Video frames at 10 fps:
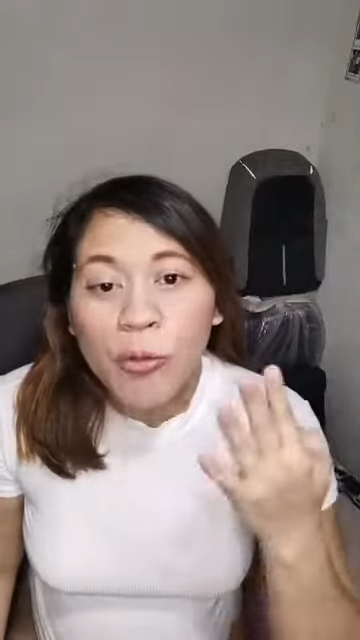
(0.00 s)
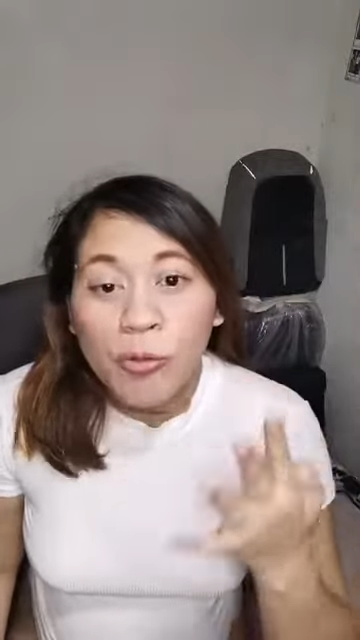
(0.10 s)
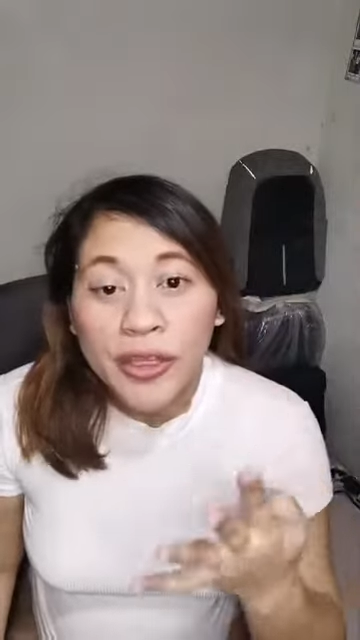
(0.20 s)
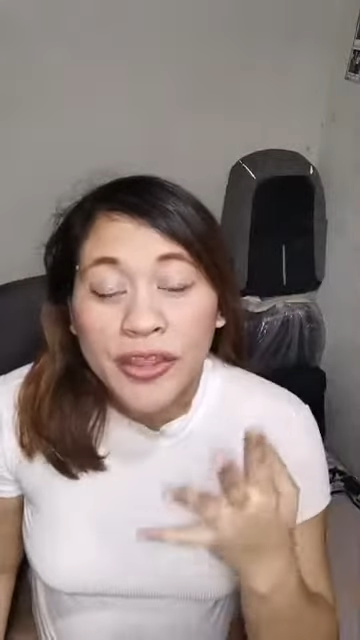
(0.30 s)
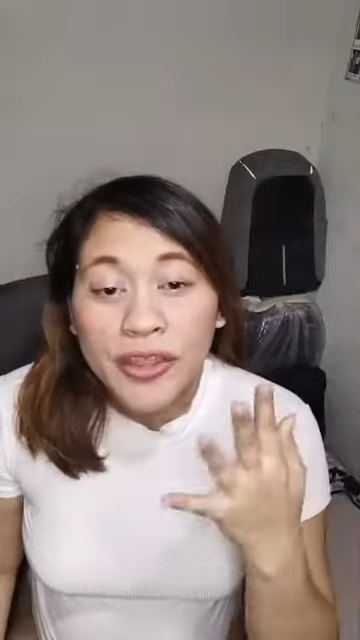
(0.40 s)

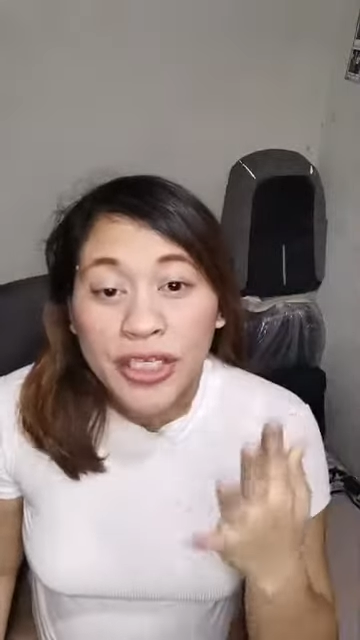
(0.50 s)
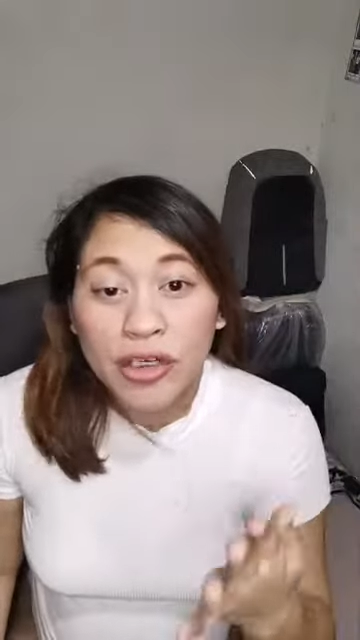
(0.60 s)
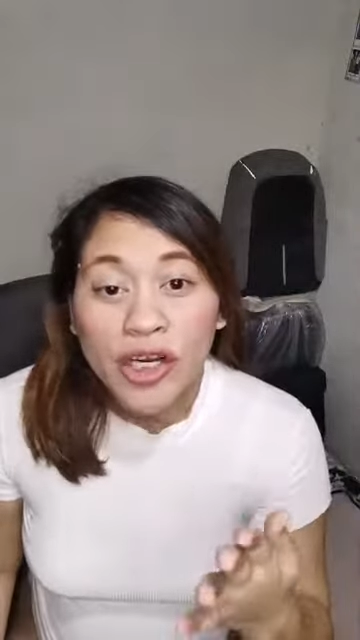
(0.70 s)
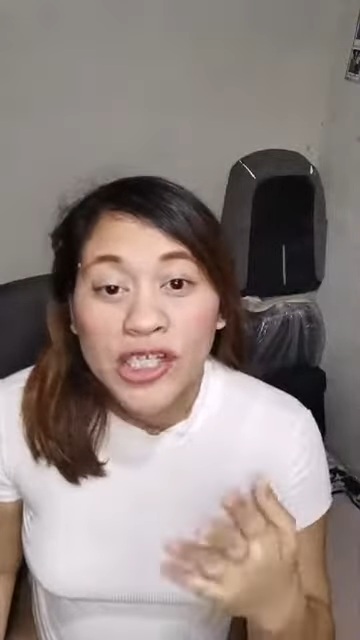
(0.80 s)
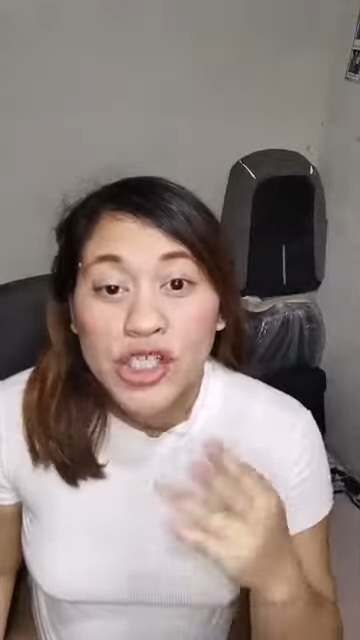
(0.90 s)
With
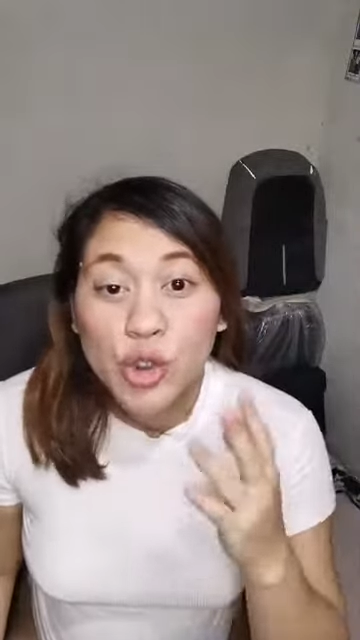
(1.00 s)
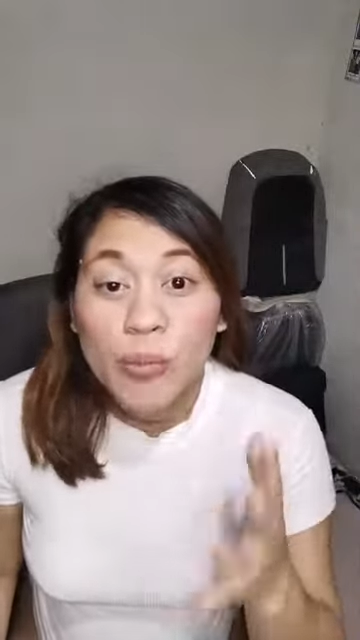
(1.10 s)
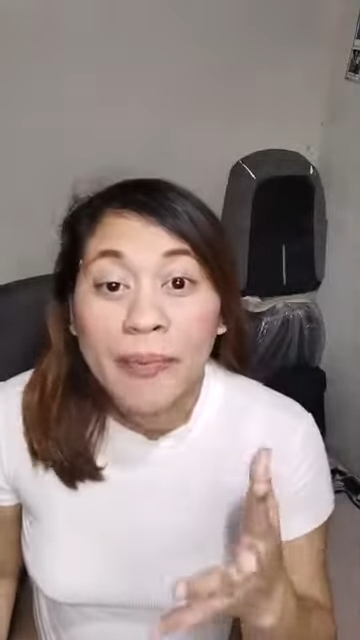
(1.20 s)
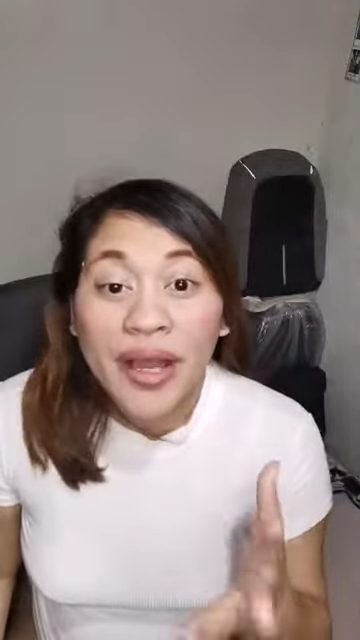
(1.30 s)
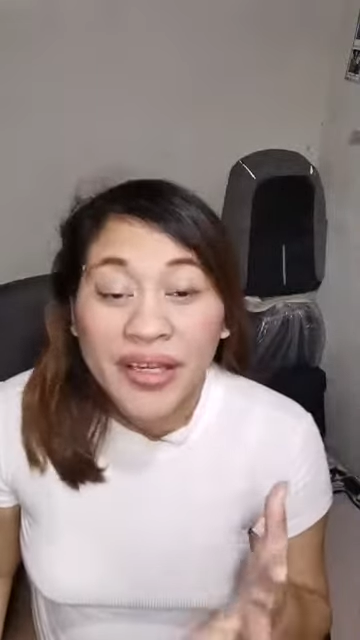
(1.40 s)
regards to
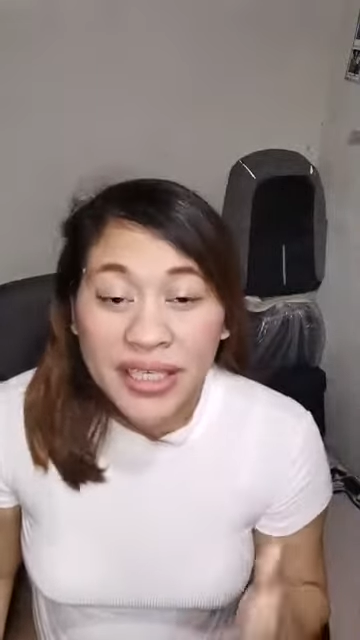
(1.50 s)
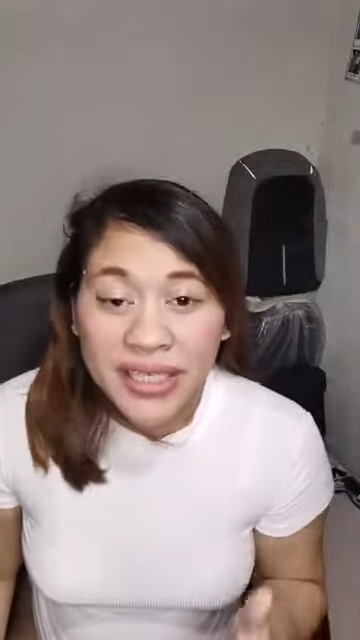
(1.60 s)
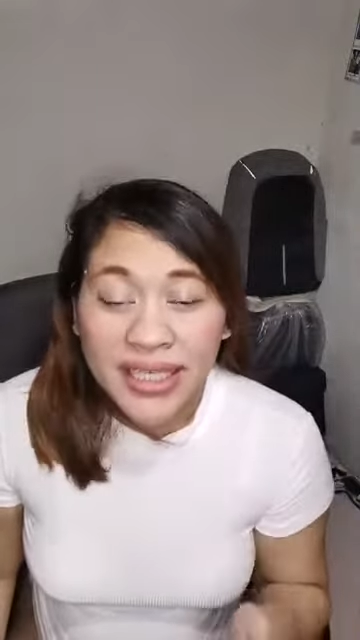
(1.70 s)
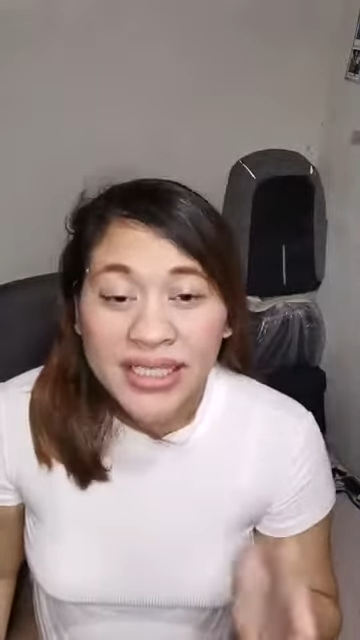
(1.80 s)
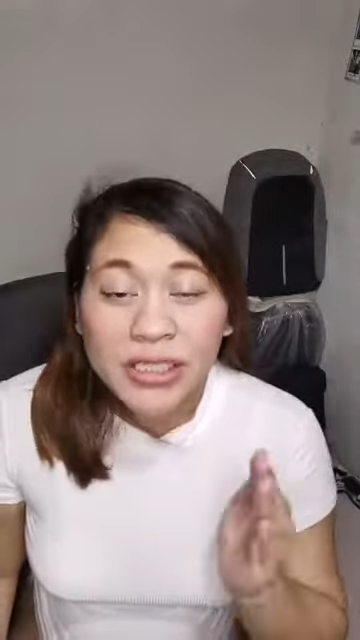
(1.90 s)
money.
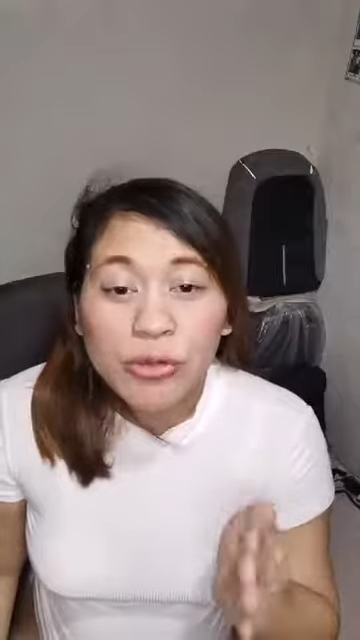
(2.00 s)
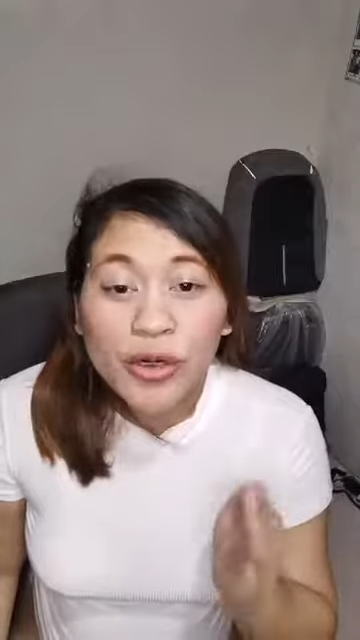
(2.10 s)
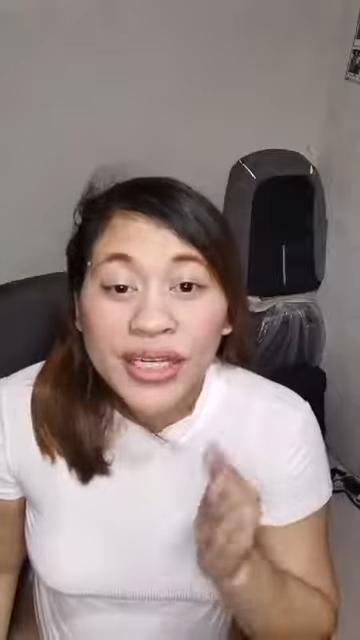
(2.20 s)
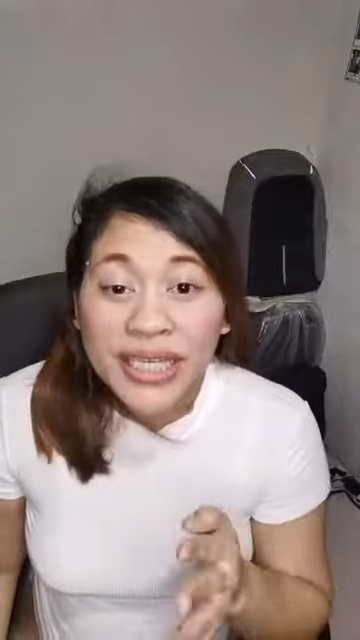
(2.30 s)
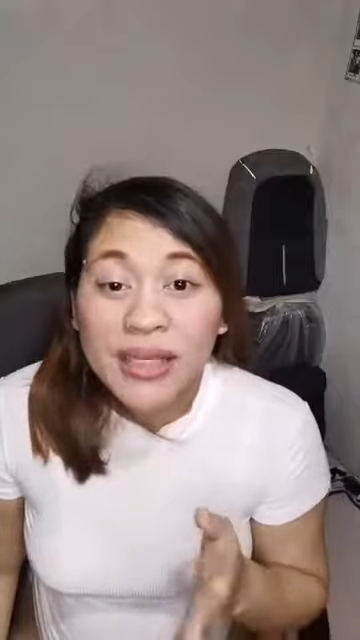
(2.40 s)
Kasi
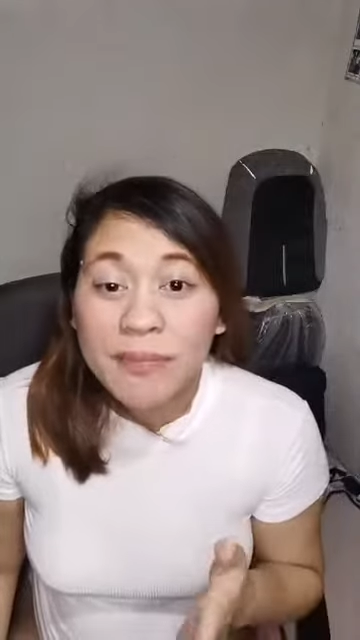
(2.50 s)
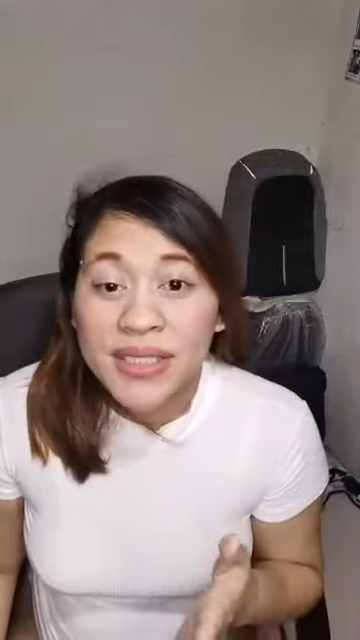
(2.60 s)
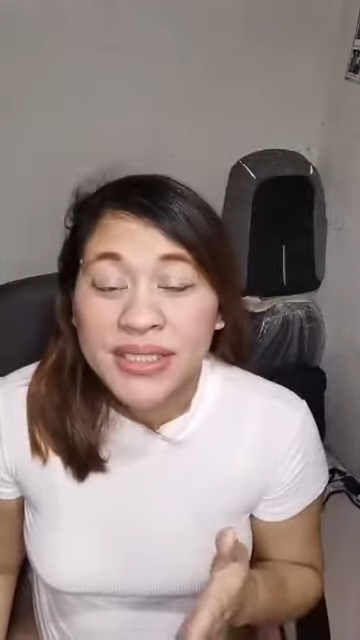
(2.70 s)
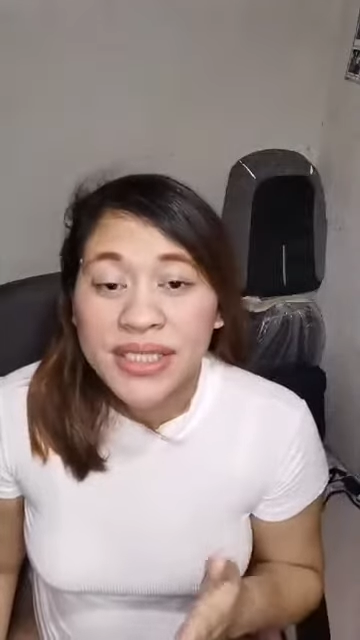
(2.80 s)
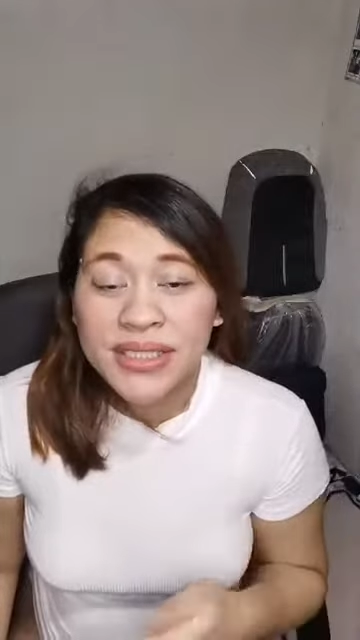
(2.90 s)
we're in a
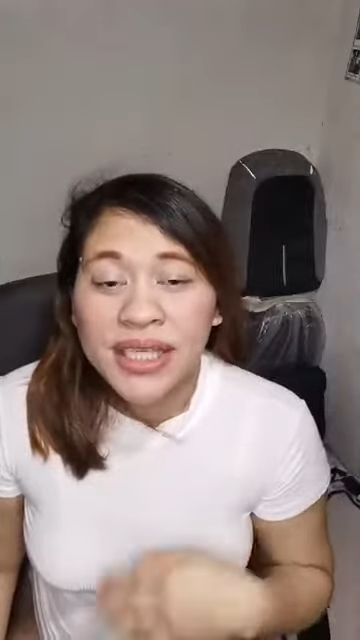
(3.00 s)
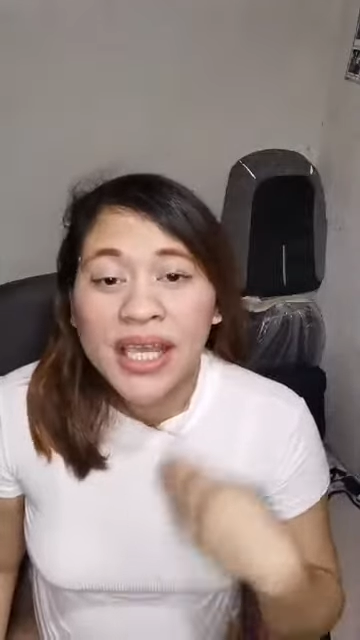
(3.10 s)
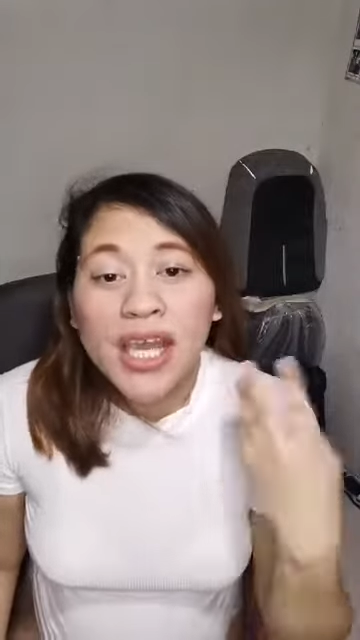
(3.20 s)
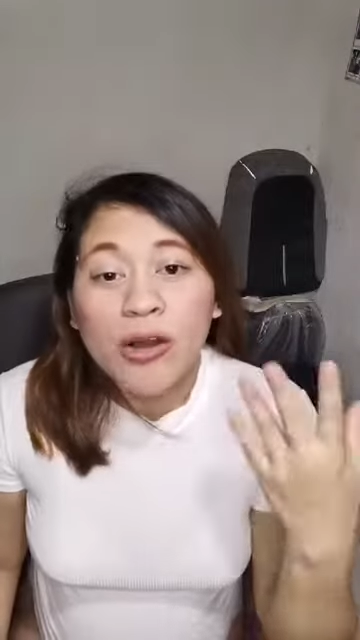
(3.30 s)
business, eh.